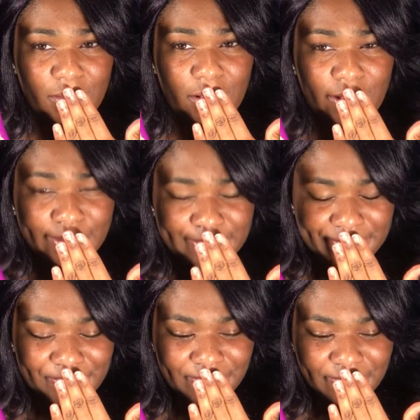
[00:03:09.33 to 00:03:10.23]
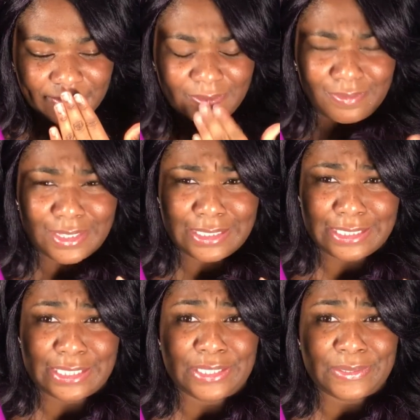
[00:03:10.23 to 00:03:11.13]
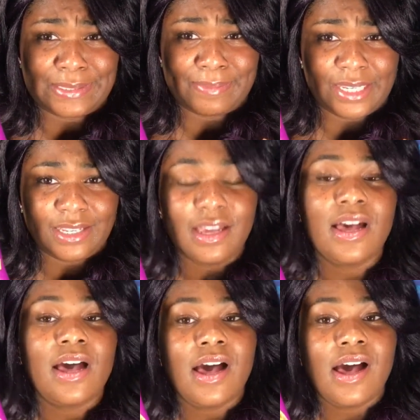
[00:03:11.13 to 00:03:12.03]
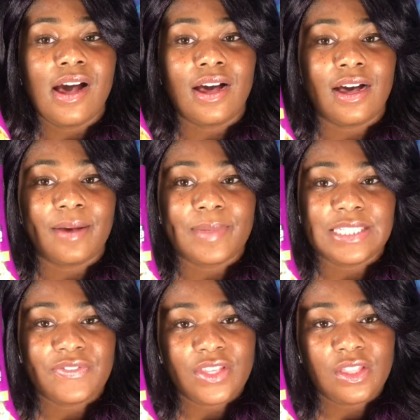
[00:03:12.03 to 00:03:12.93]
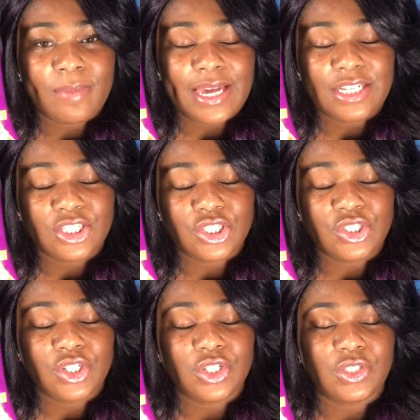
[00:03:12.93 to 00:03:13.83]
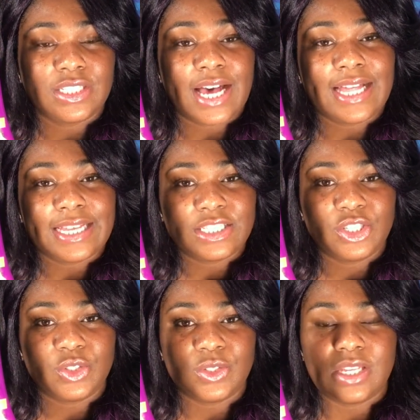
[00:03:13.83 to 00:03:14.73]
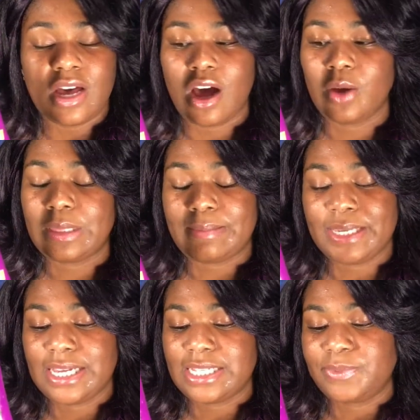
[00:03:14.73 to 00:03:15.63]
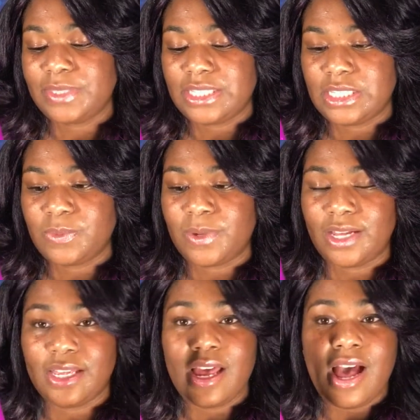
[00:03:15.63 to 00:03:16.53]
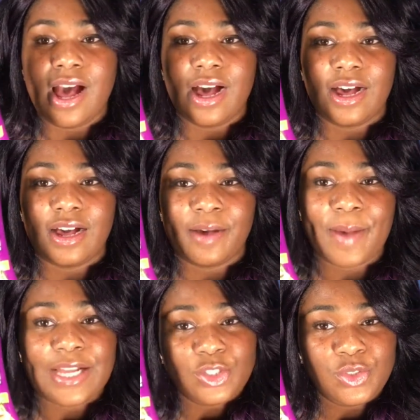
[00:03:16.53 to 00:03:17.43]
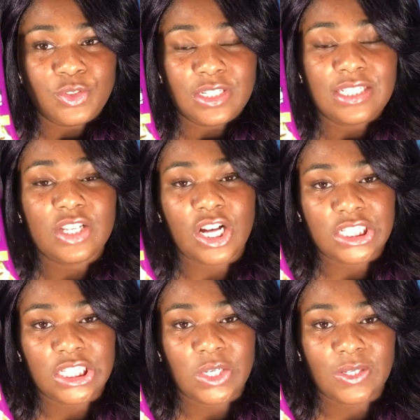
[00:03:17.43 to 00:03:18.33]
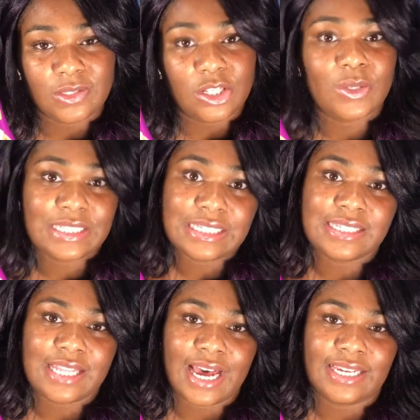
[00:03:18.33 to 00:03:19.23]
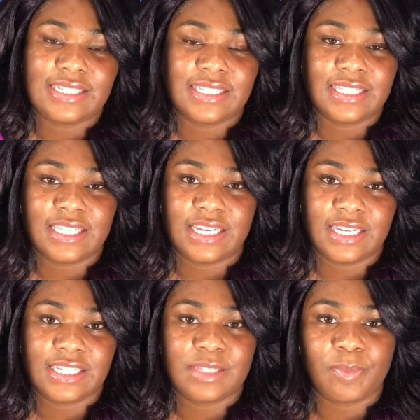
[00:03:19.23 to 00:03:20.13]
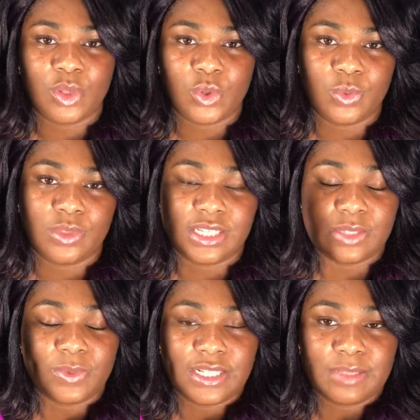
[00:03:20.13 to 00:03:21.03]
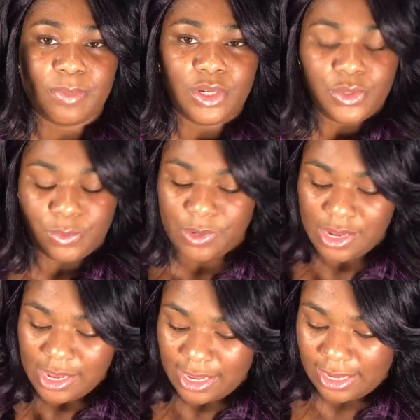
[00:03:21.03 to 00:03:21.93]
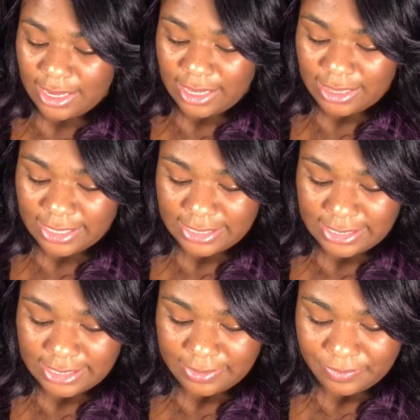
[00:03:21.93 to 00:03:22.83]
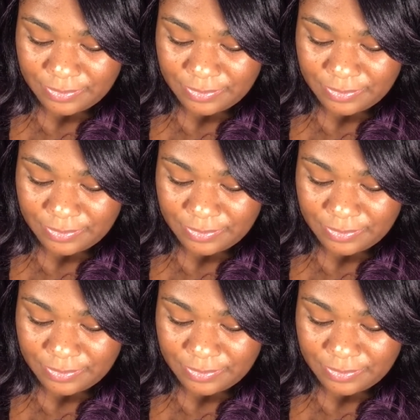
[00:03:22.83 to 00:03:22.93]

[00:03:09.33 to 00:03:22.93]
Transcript: excuse me. It's 5th on my edge controls that I like to use, only because with this one, I do use it. It's also, so it's a snot, it's a thick, it's blue. This one is blue. Let's see.